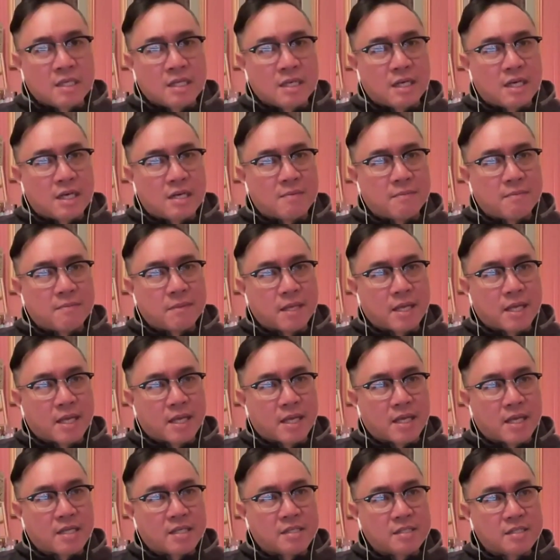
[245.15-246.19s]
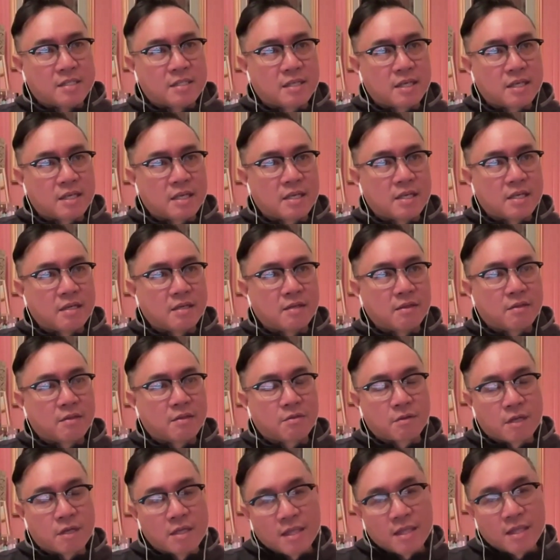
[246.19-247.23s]
Um, and if, eh,
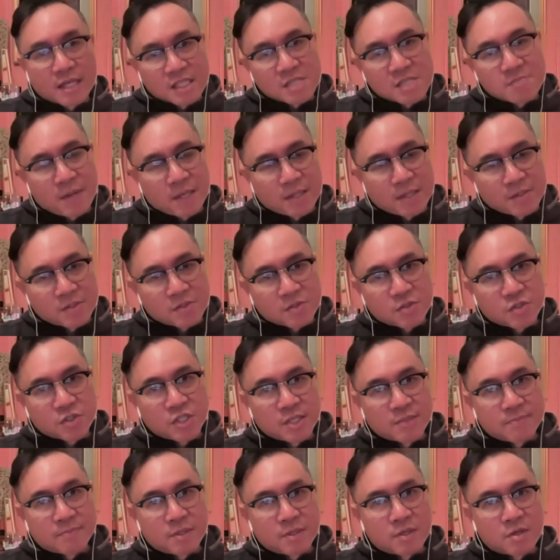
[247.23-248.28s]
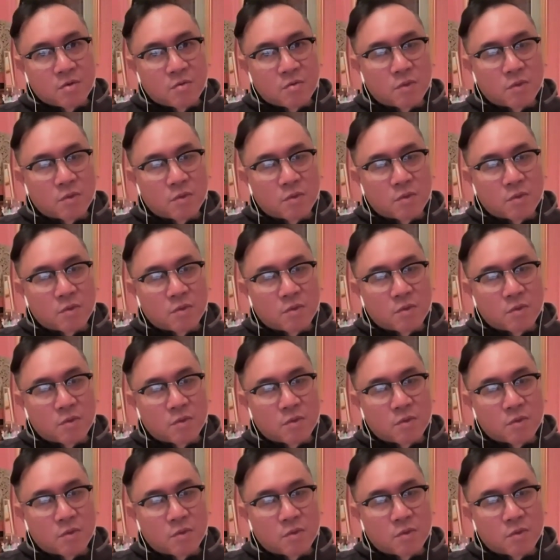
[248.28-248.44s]
in that sponsorship,